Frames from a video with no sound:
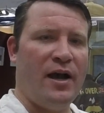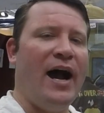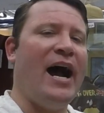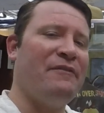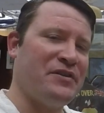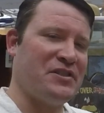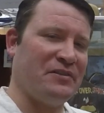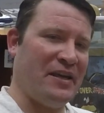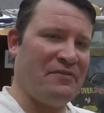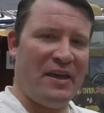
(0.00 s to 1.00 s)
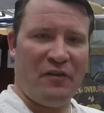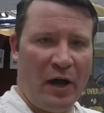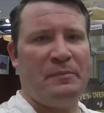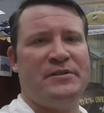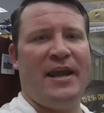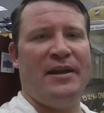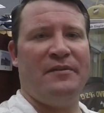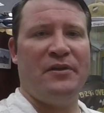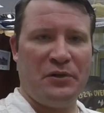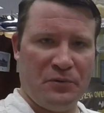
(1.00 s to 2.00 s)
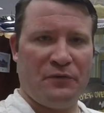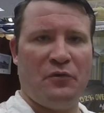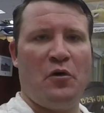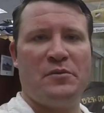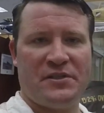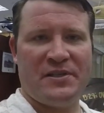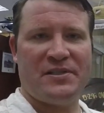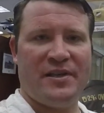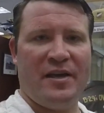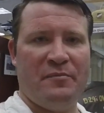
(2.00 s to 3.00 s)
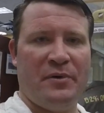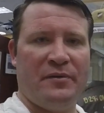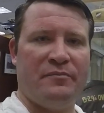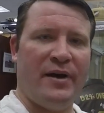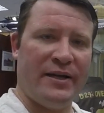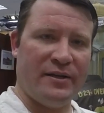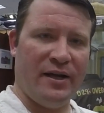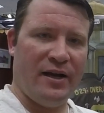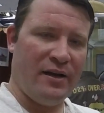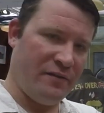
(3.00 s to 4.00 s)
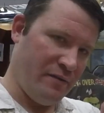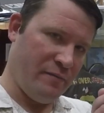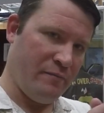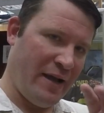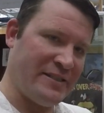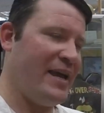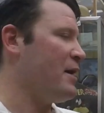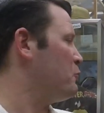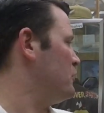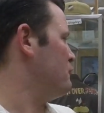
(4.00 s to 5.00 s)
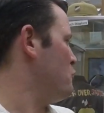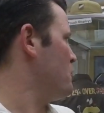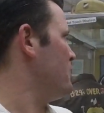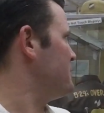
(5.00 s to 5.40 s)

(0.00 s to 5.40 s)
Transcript: Obviously, they've updated the uniform since then, but my dad would have worn